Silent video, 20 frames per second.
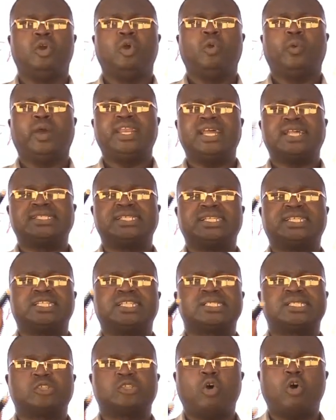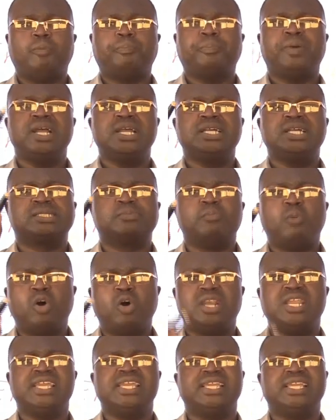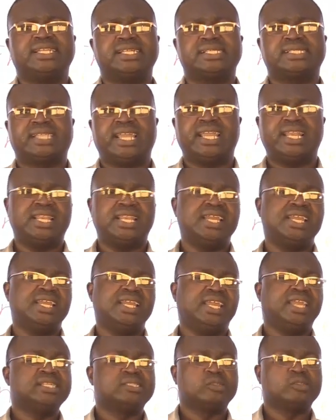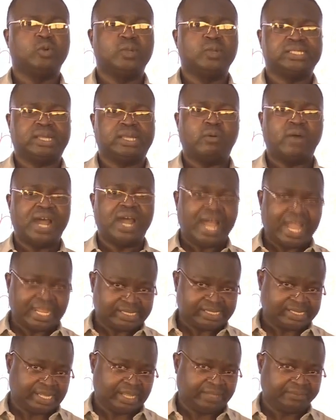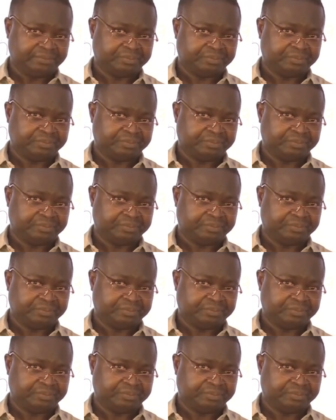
Where does it stop? Small intestine is always our answer.